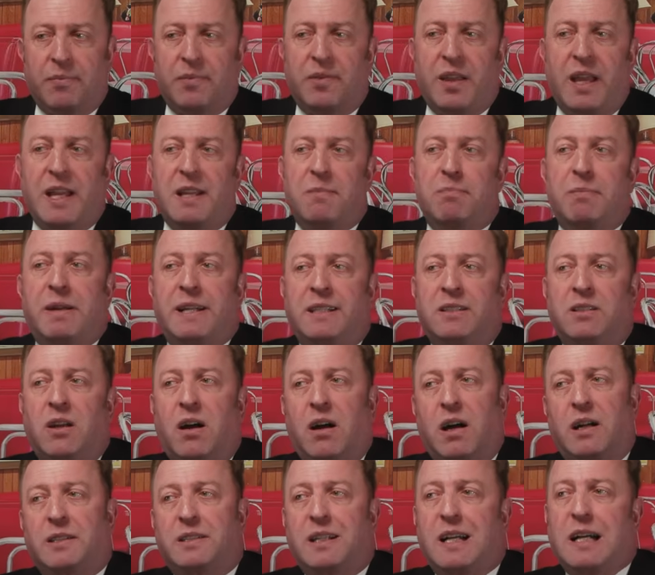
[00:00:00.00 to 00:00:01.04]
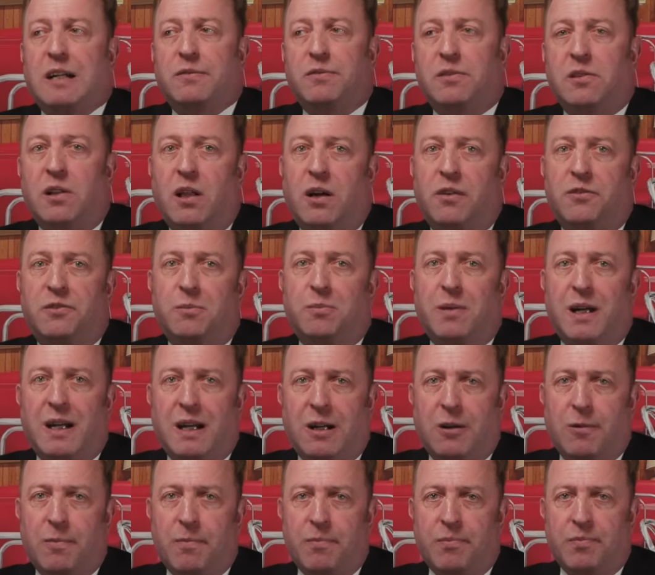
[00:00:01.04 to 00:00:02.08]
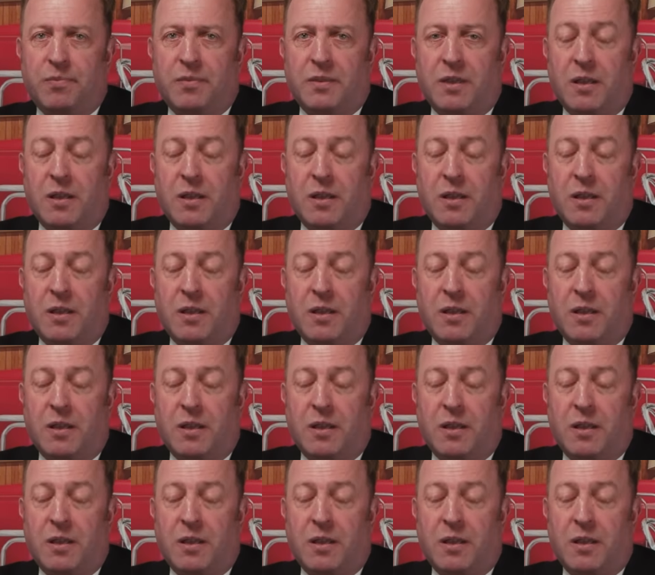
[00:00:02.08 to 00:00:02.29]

They may not have loved Mao,